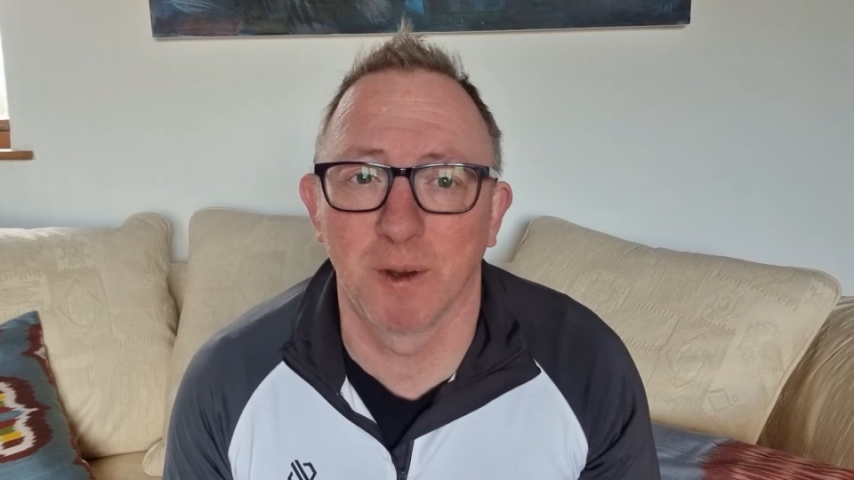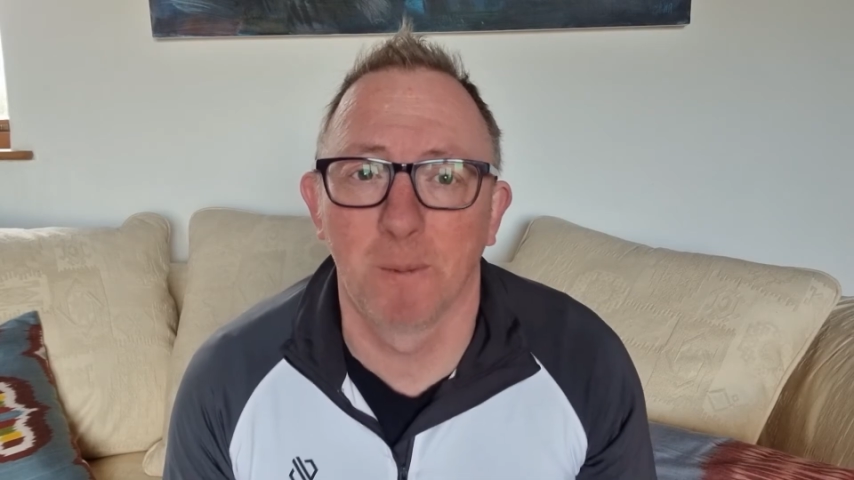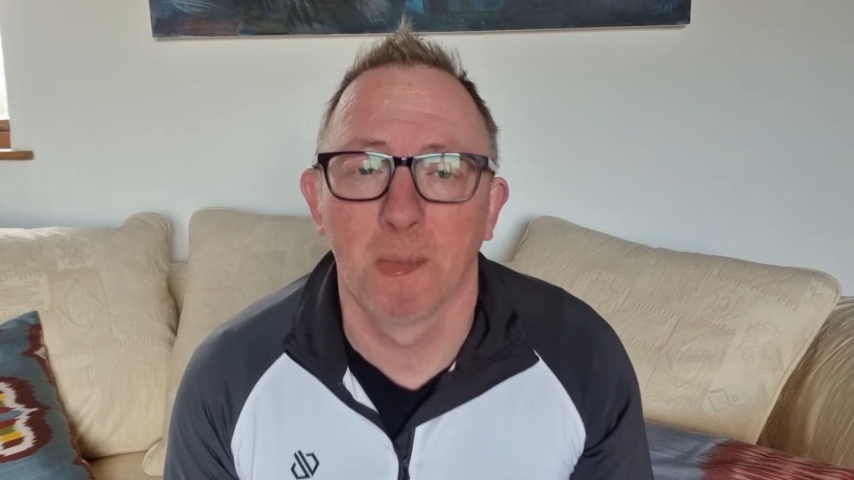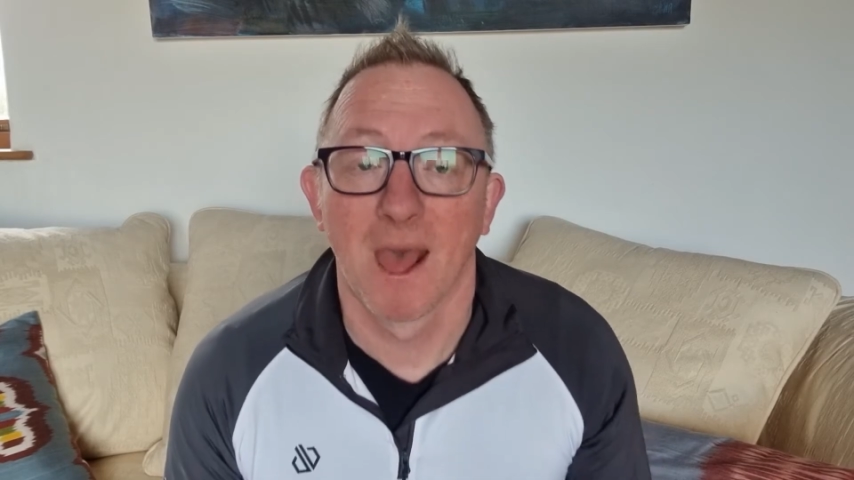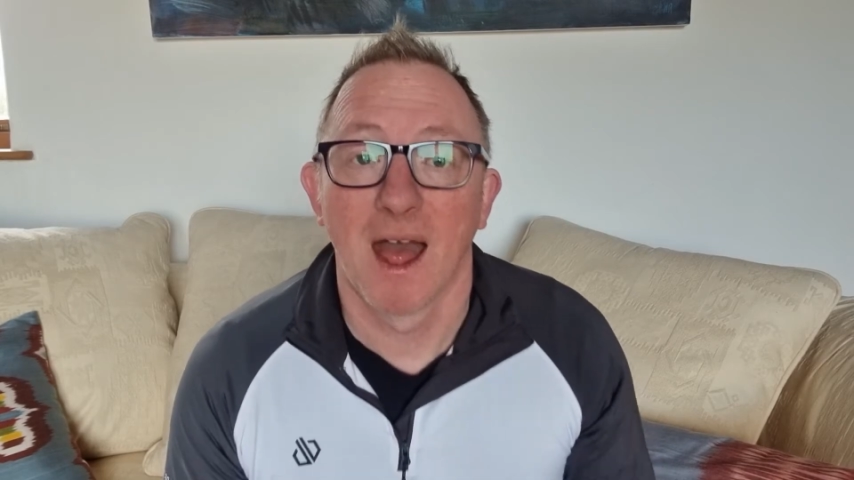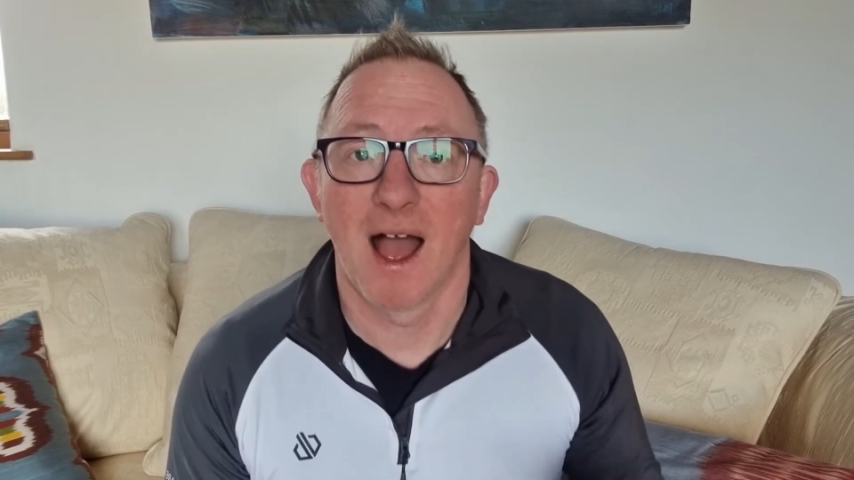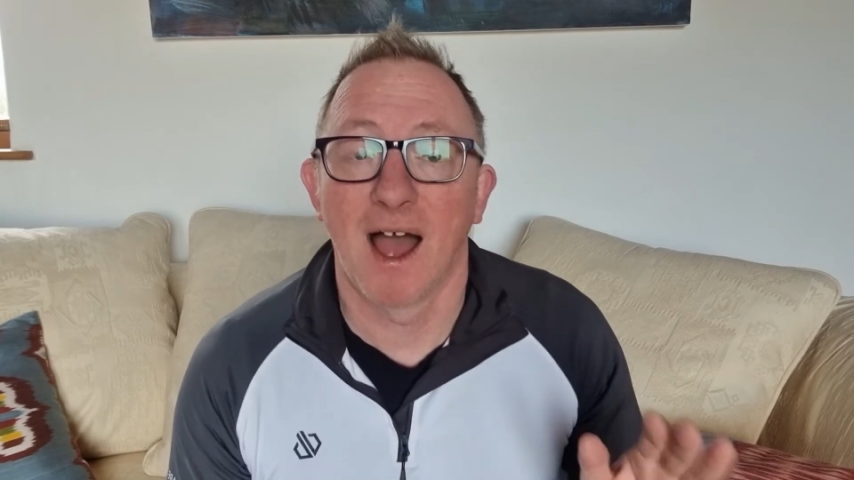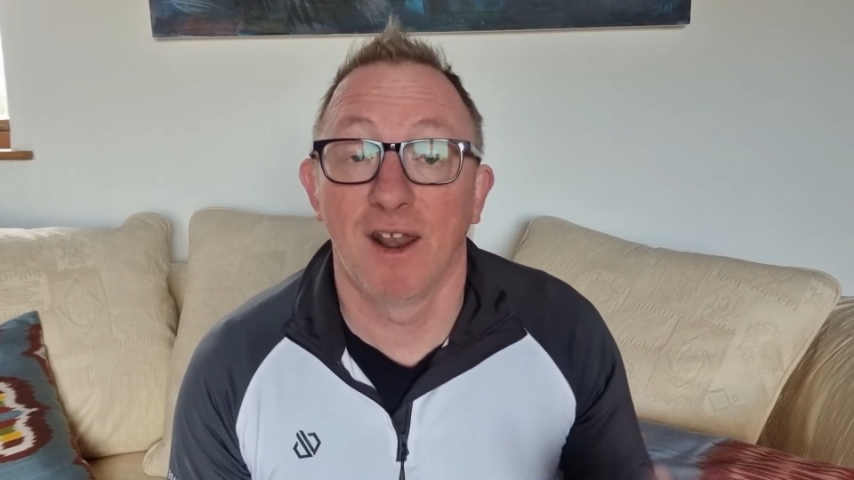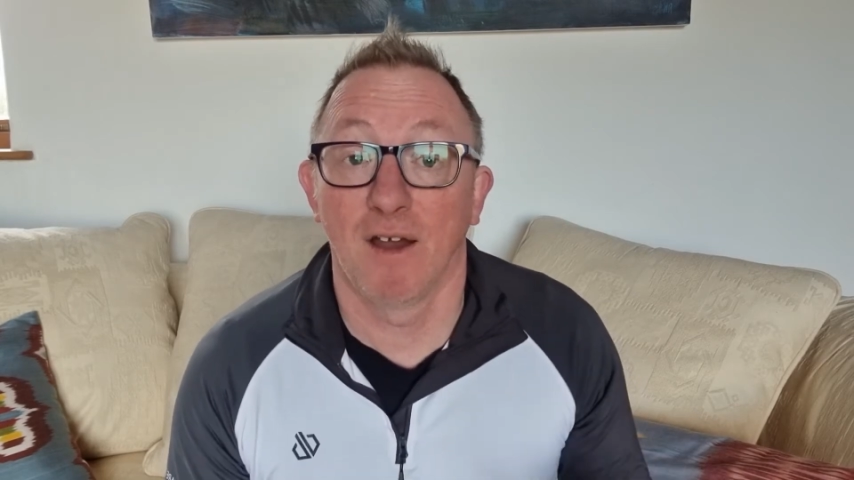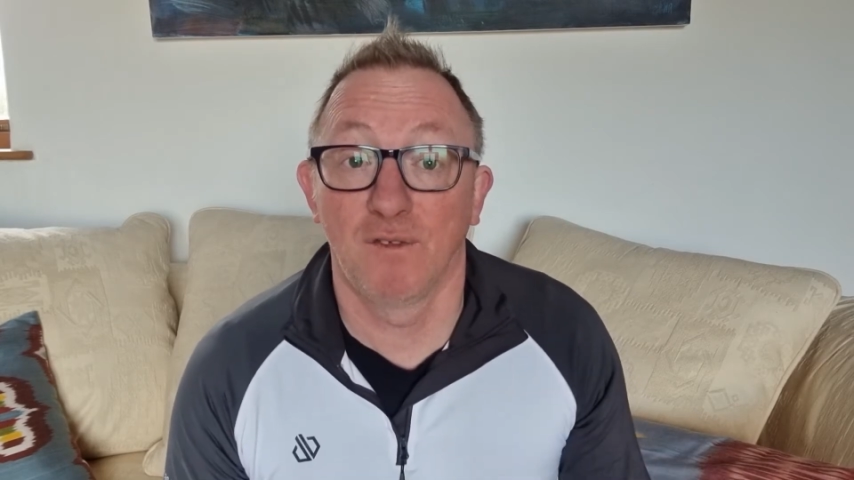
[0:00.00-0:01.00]
me,
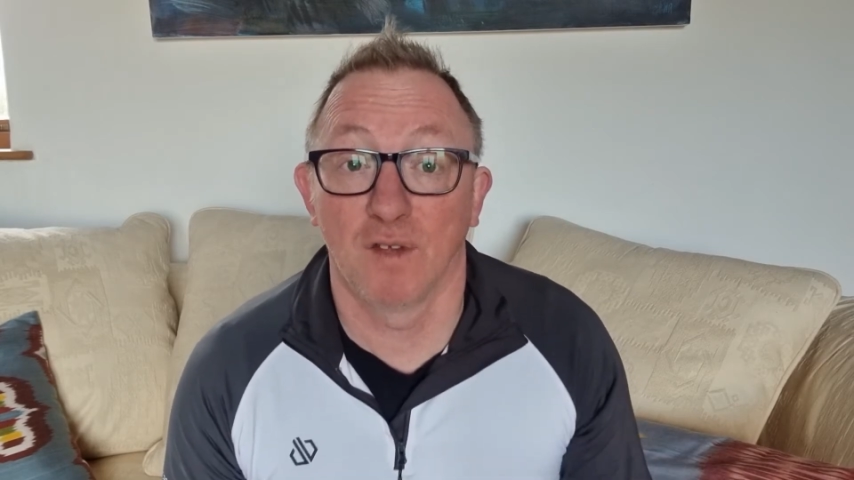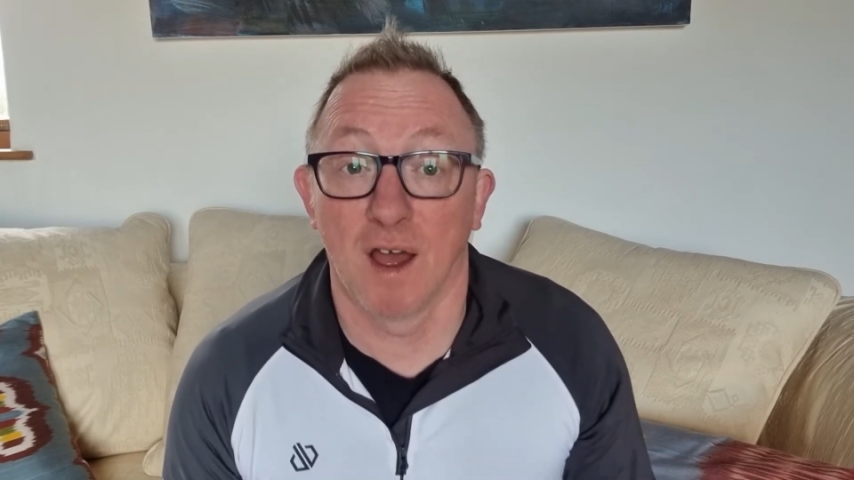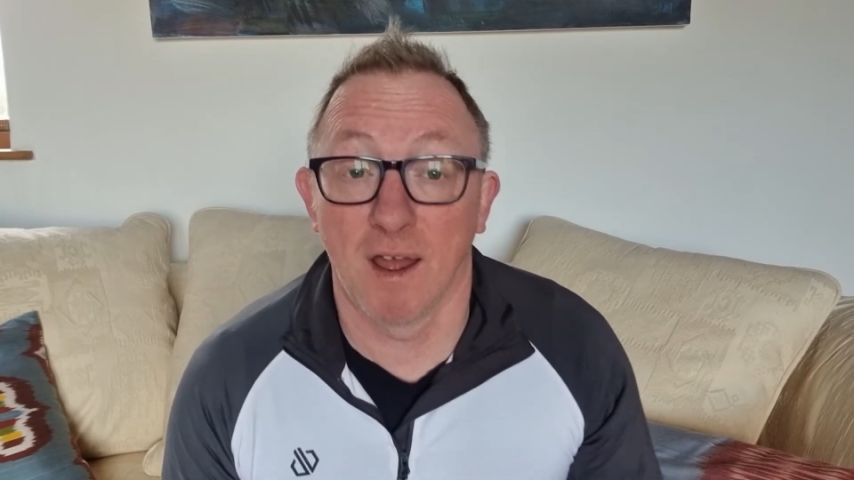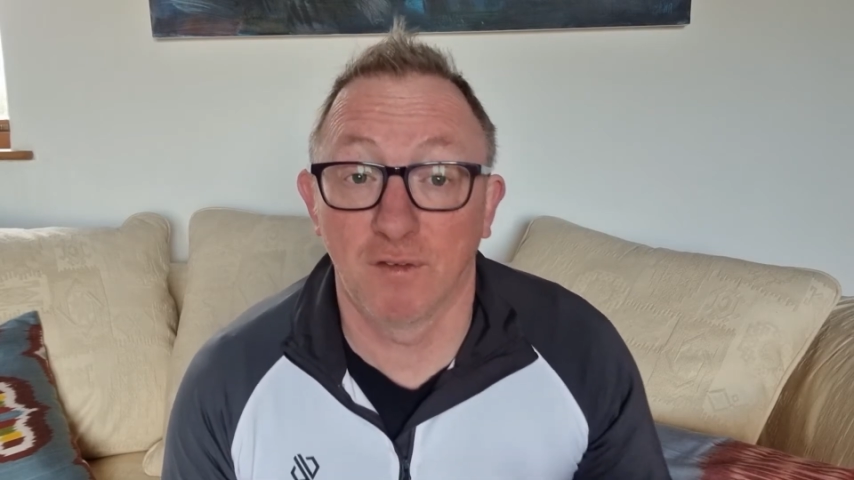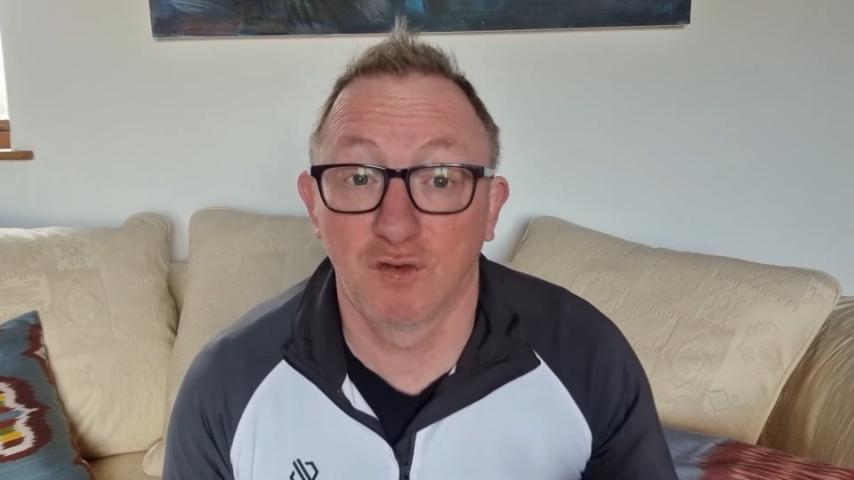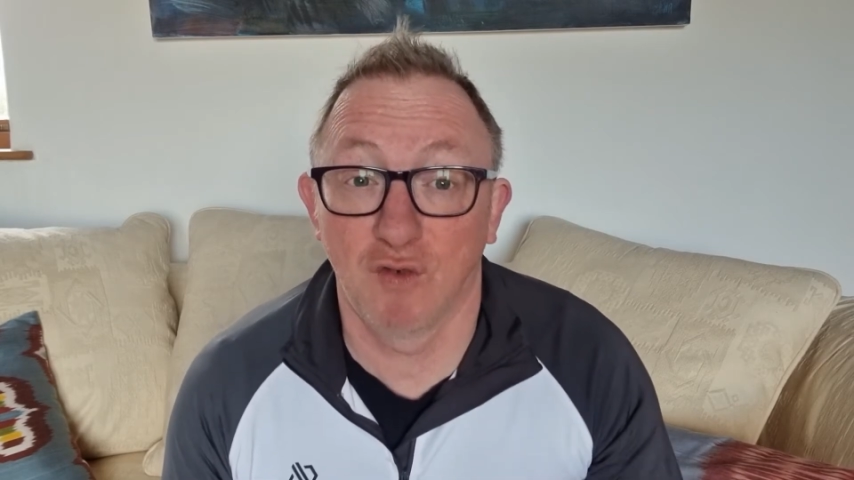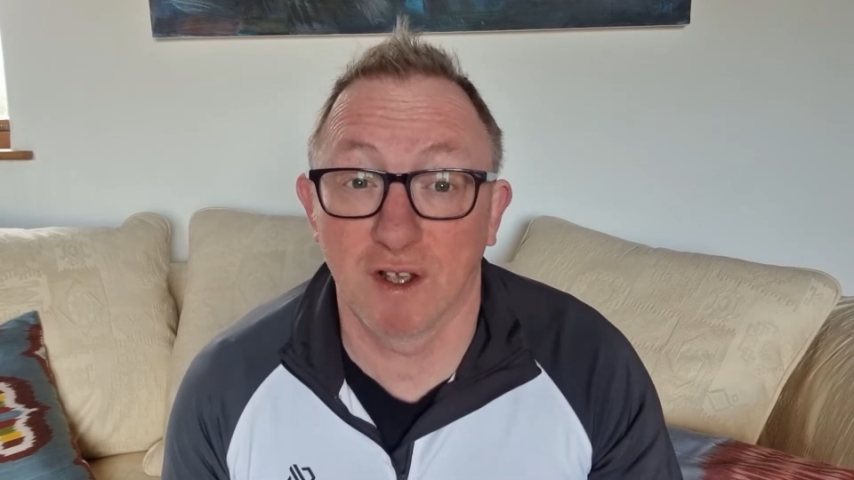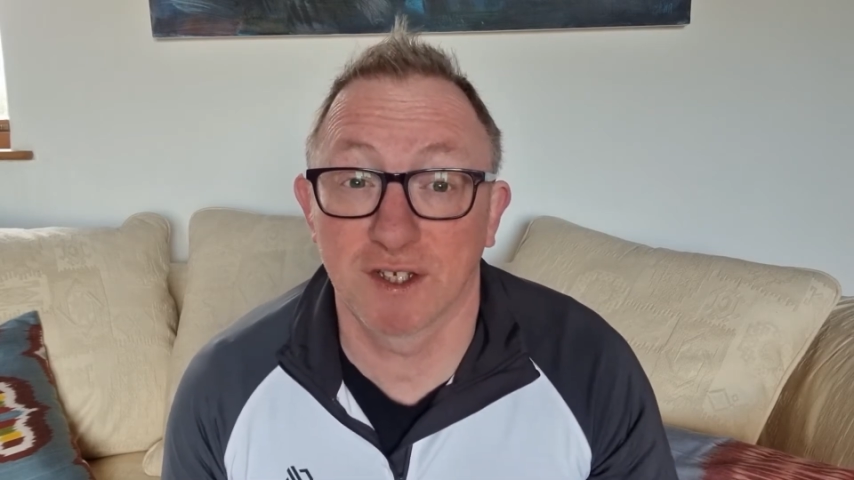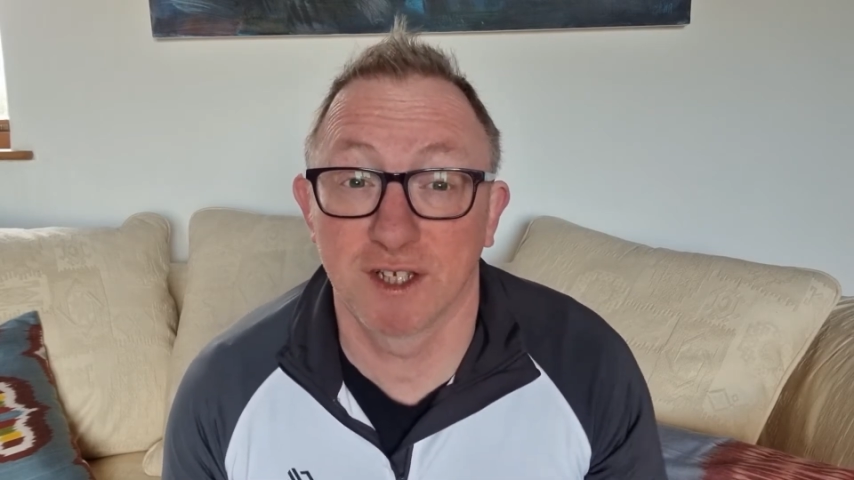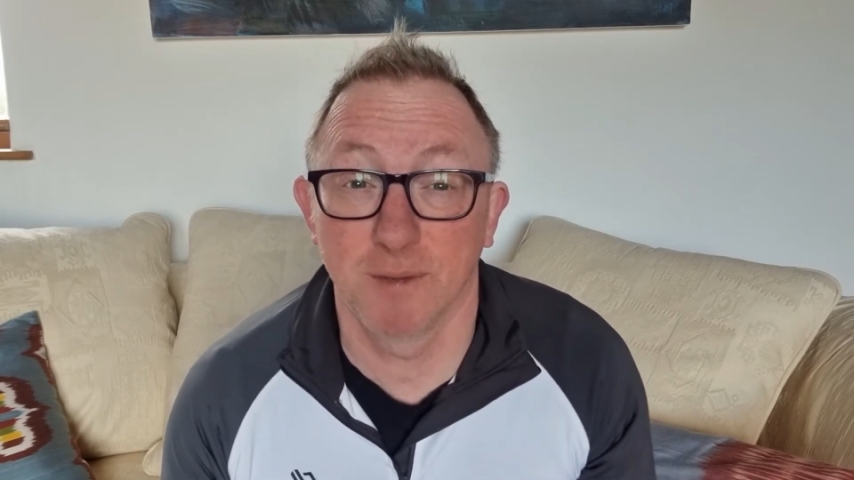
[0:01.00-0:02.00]
and I've I
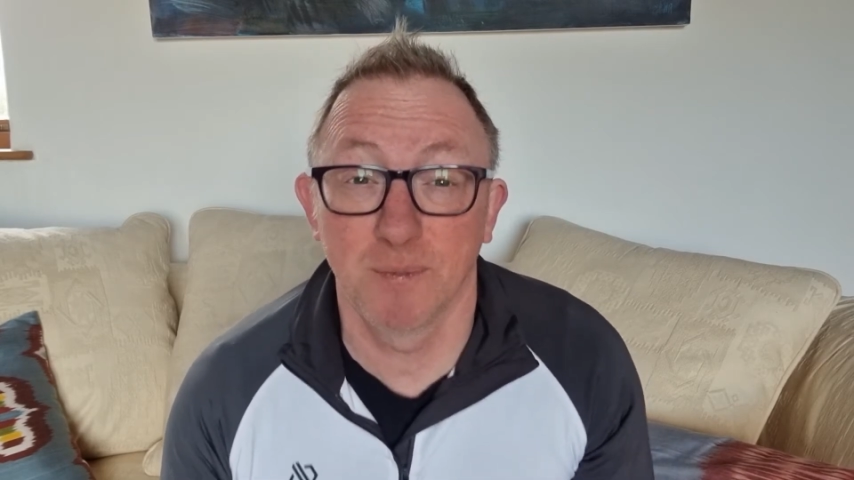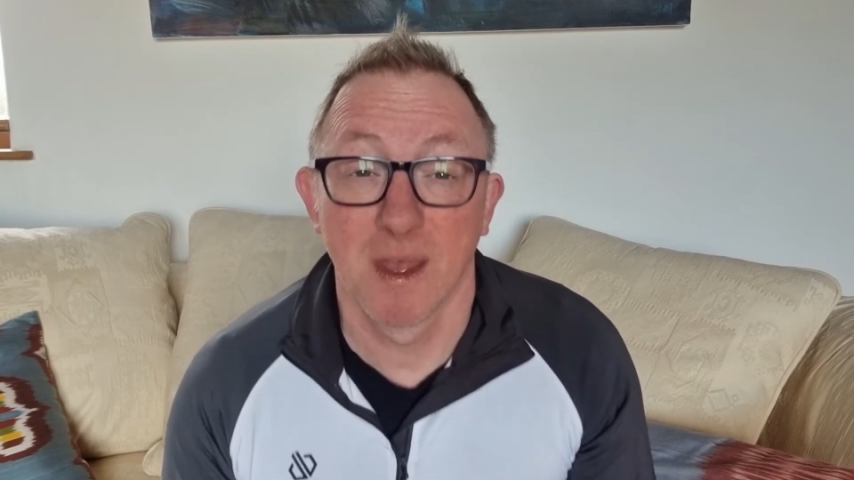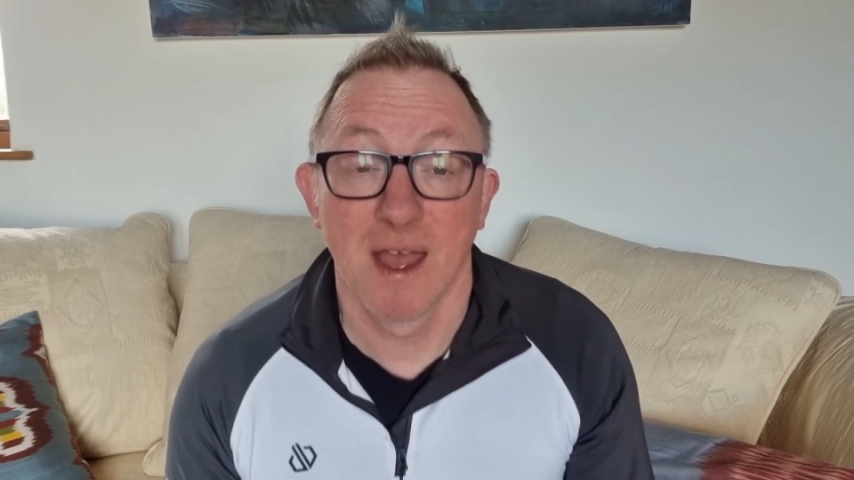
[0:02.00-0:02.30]
trust Him,